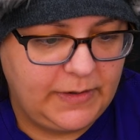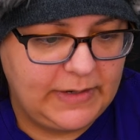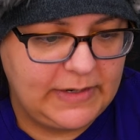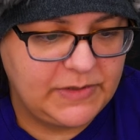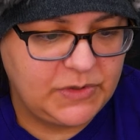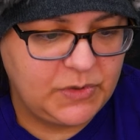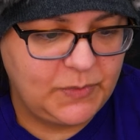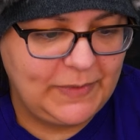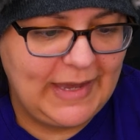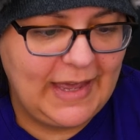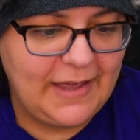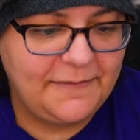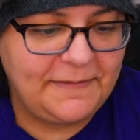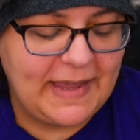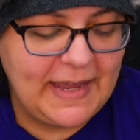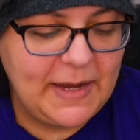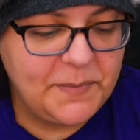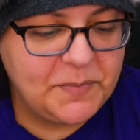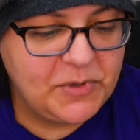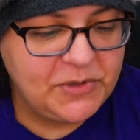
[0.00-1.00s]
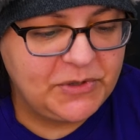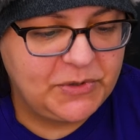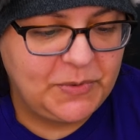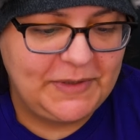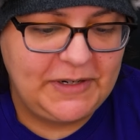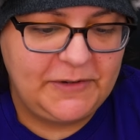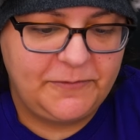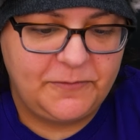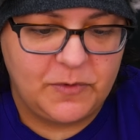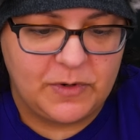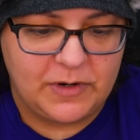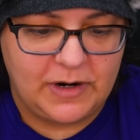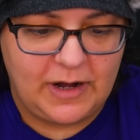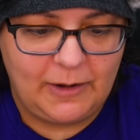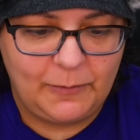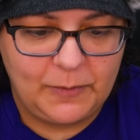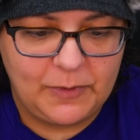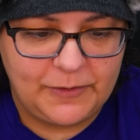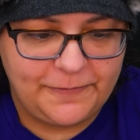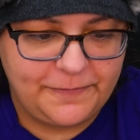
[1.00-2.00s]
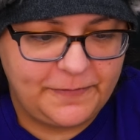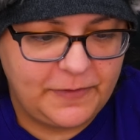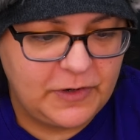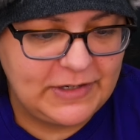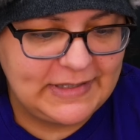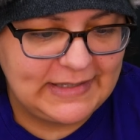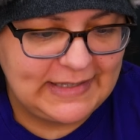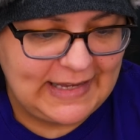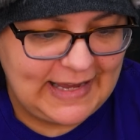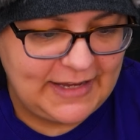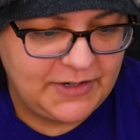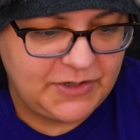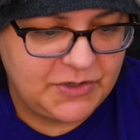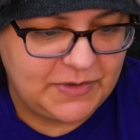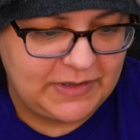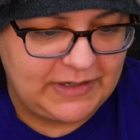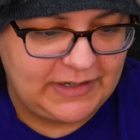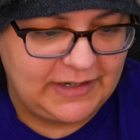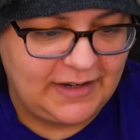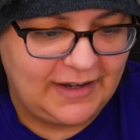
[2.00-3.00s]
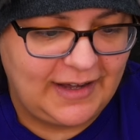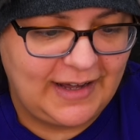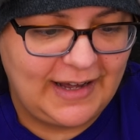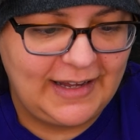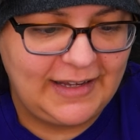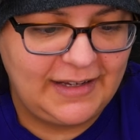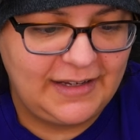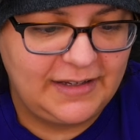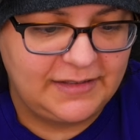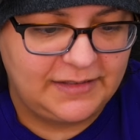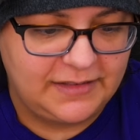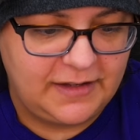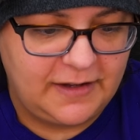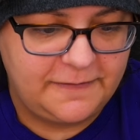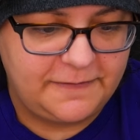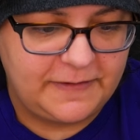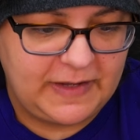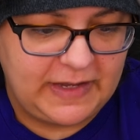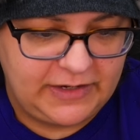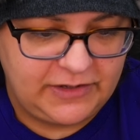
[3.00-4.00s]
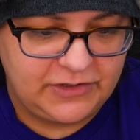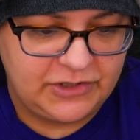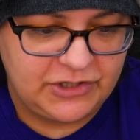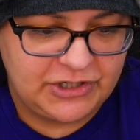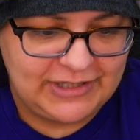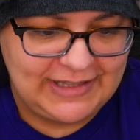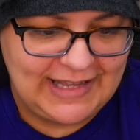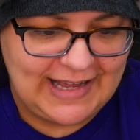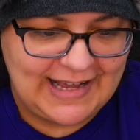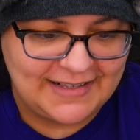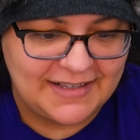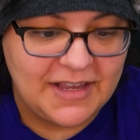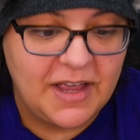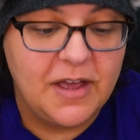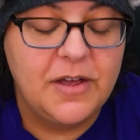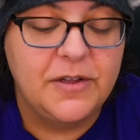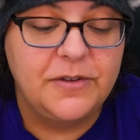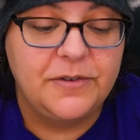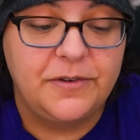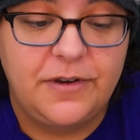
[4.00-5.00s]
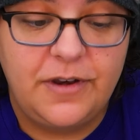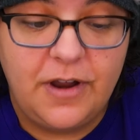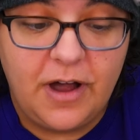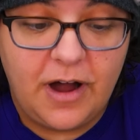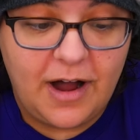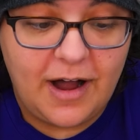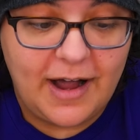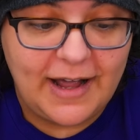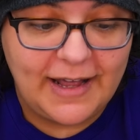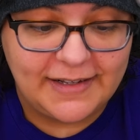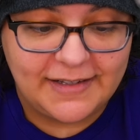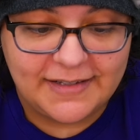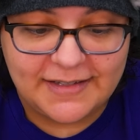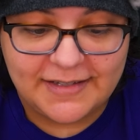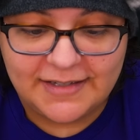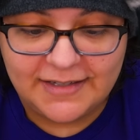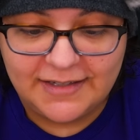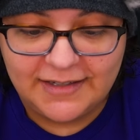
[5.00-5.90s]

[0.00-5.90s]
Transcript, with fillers: right, so we have April twenty-fourth, our first entry. I love English class. Not!